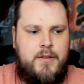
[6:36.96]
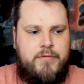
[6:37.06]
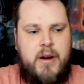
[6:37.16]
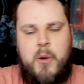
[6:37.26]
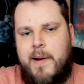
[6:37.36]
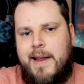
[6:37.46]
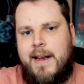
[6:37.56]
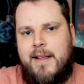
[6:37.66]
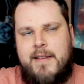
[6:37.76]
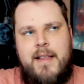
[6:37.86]
frequently
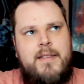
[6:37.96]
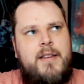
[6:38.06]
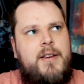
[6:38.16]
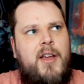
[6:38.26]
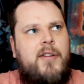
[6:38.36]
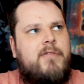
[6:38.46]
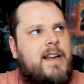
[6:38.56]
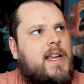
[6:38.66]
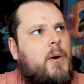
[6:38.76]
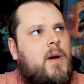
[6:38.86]
in a sense that you don't
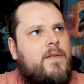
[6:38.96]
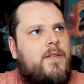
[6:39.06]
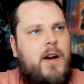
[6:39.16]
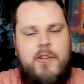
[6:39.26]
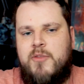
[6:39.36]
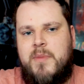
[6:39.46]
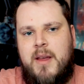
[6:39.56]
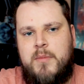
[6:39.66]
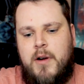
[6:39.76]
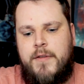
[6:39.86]
really go over one hundred
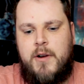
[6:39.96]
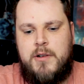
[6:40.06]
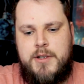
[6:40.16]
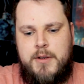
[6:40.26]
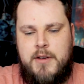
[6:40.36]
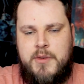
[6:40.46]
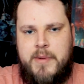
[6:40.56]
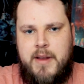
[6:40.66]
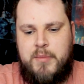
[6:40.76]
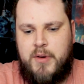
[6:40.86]
percent profit or two hundred
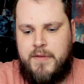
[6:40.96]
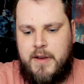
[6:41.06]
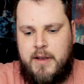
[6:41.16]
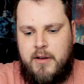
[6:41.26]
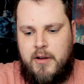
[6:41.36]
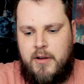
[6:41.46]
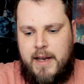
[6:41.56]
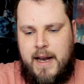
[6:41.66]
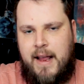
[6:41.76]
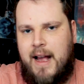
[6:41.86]
percent profit
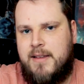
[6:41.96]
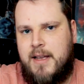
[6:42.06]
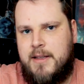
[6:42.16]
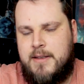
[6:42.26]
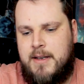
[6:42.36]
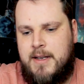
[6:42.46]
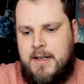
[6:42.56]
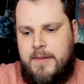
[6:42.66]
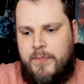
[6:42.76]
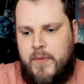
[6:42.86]
on any asset,
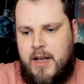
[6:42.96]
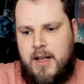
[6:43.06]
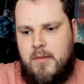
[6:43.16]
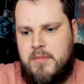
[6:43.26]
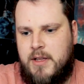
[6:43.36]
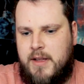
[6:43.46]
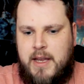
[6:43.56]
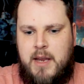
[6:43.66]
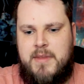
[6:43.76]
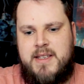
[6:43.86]
um, so that you
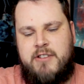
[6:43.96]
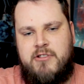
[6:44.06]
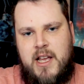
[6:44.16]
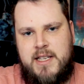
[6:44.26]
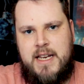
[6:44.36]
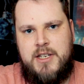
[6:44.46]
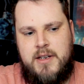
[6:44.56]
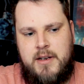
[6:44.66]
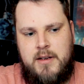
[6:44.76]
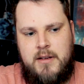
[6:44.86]
keep the
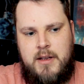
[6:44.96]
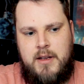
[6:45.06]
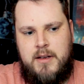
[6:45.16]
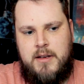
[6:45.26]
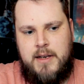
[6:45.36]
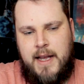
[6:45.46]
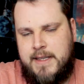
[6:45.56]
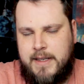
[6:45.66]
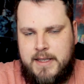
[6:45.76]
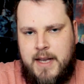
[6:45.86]
synchronization
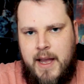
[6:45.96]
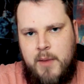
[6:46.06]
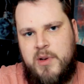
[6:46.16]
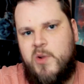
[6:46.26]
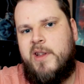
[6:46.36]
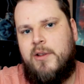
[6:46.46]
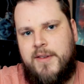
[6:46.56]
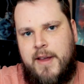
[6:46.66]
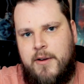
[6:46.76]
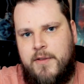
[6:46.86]
nice and tight between
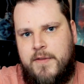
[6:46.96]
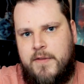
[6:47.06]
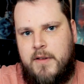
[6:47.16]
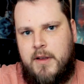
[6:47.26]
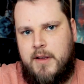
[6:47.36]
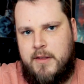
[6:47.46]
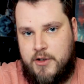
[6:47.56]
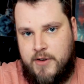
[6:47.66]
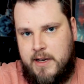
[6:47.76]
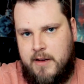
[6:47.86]
yourself, the
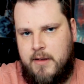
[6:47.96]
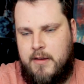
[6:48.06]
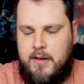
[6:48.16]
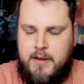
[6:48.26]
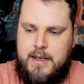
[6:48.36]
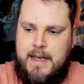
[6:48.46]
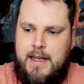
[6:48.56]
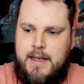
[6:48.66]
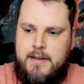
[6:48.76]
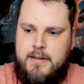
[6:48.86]
trader,
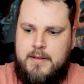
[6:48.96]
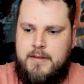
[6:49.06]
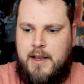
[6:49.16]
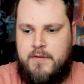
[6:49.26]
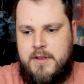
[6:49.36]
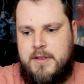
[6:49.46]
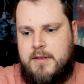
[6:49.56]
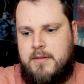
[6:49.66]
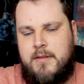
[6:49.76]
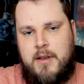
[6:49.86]
and the
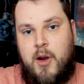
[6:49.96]
others, the